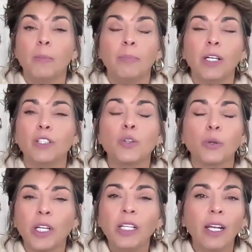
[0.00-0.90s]
but
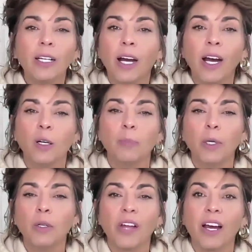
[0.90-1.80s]
Dorit and Kyle
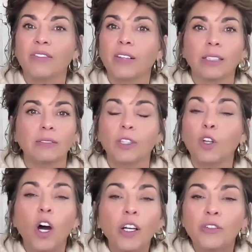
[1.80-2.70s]
both have like
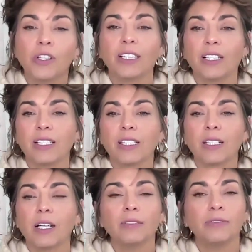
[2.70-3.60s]
laundry lists
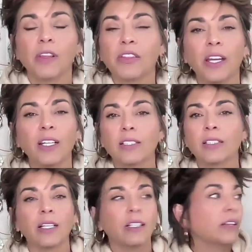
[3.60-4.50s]
of the things
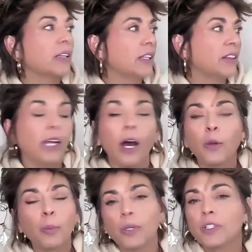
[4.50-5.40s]
that the
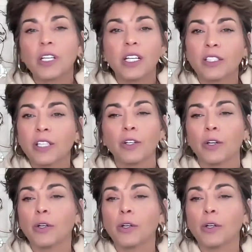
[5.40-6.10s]
other person has done to